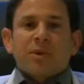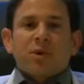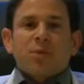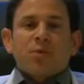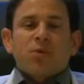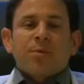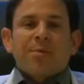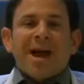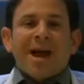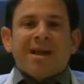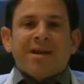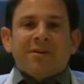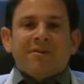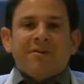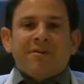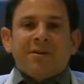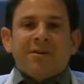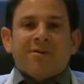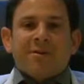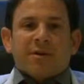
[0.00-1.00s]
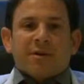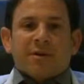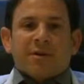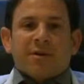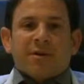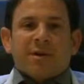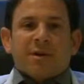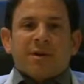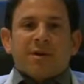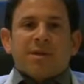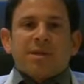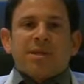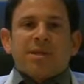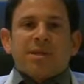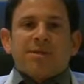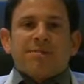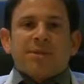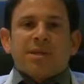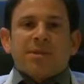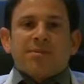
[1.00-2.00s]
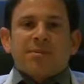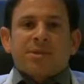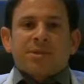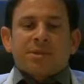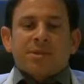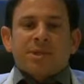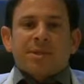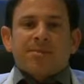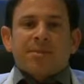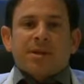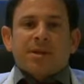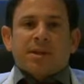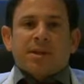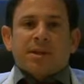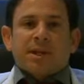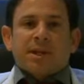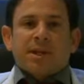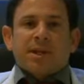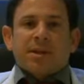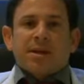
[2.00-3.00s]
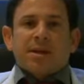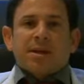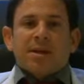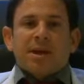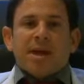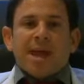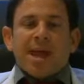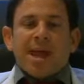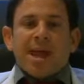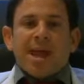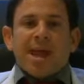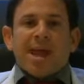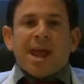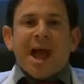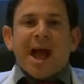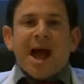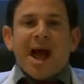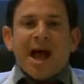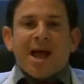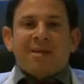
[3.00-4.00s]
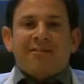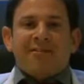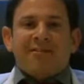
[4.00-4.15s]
rheumatic fever, the symptoms are typically a high